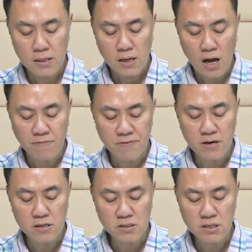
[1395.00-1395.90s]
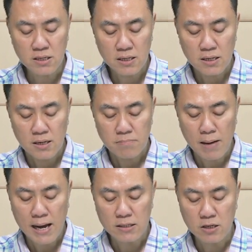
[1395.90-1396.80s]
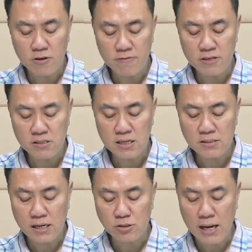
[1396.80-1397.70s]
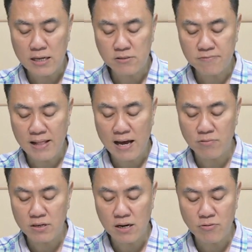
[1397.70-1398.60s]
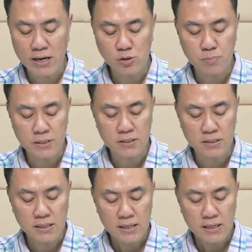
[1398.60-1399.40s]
offered by the university, such as flower arrangement,